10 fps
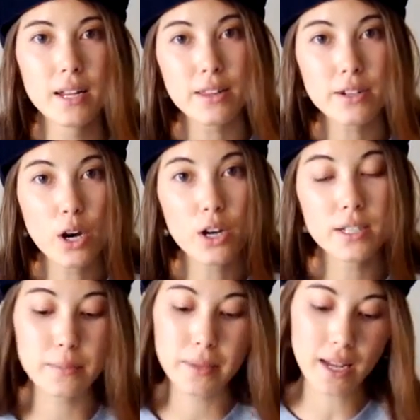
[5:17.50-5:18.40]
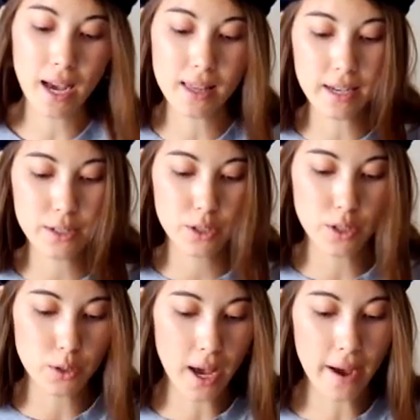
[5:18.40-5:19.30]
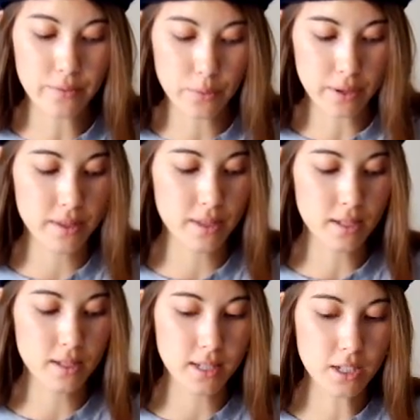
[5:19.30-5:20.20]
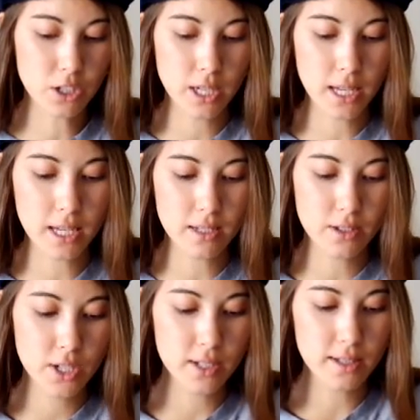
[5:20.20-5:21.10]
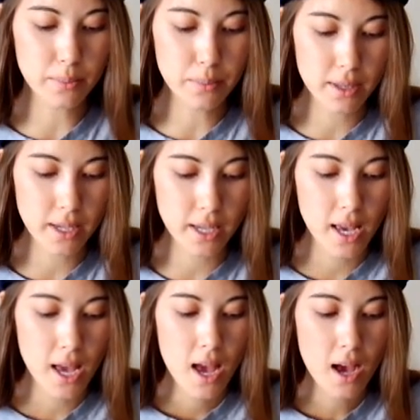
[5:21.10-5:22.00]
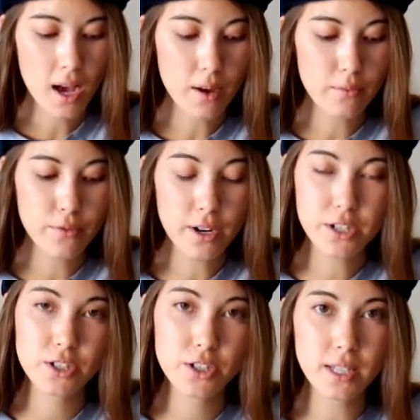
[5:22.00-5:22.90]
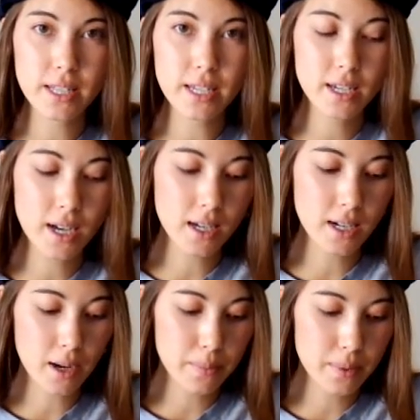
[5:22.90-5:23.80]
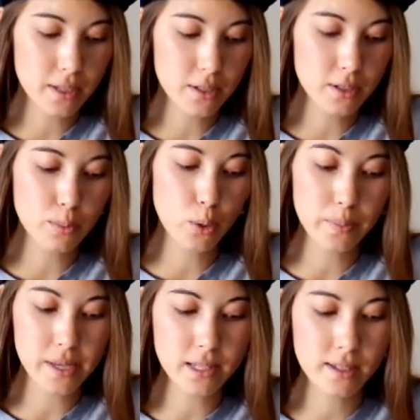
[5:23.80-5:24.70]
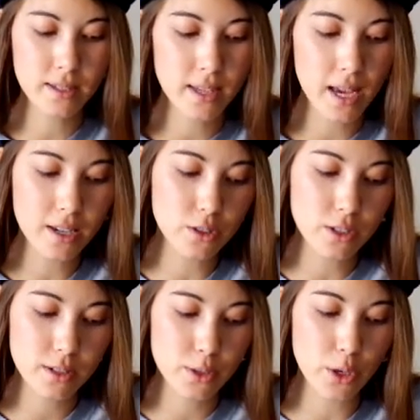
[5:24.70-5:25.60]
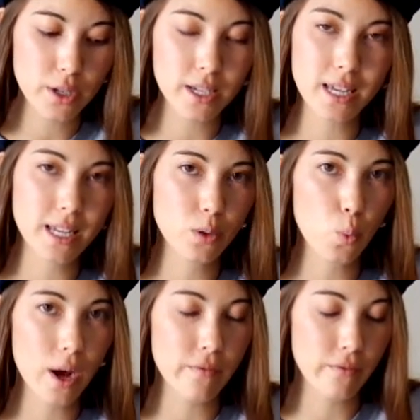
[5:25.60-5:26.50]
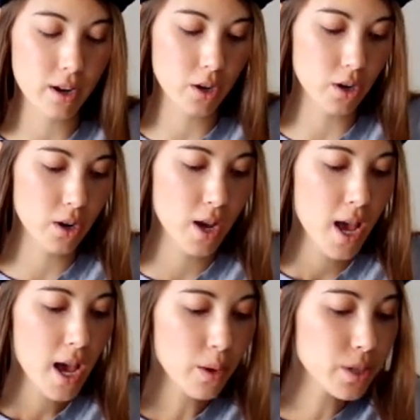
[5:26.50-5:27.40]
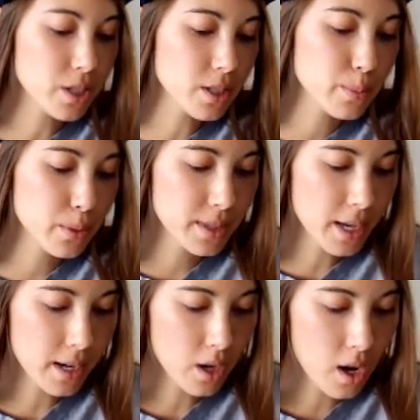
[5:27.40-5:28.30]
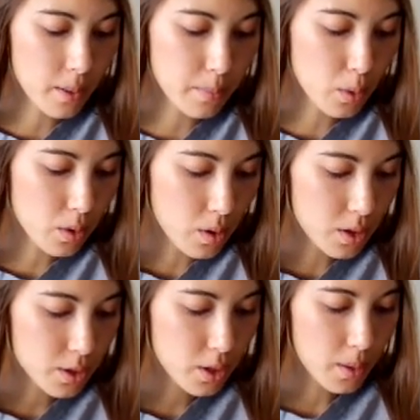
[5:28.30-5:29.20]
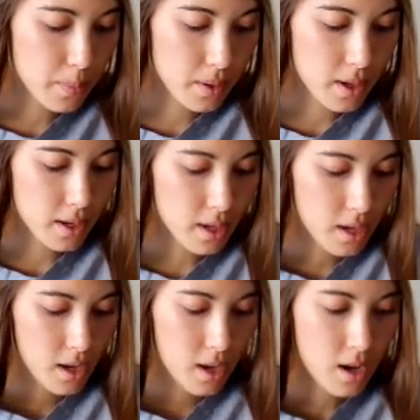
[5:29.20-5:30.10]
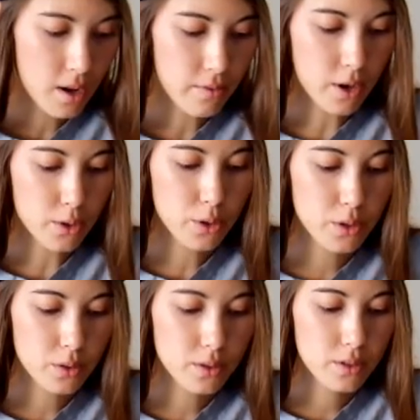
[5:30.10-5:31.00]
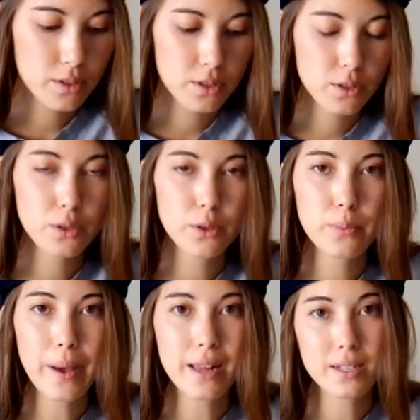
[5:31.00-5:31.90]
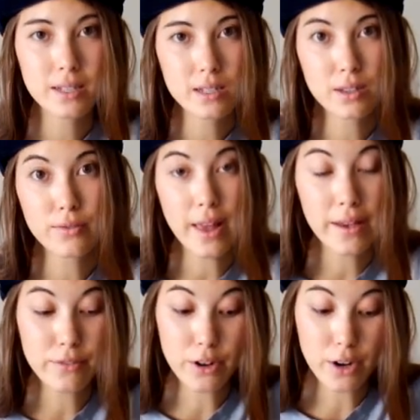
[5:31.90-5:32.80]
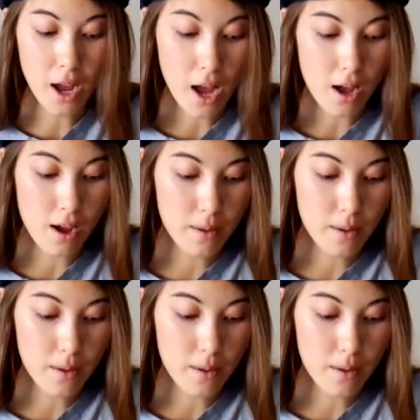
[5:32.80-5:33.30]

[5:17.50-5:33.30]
Another condiment I like to have with this dish is just simply fresh chili cut up into small pieces, and you just soak it in white vinegar, and we just put that on top of our noodles to balance the flavor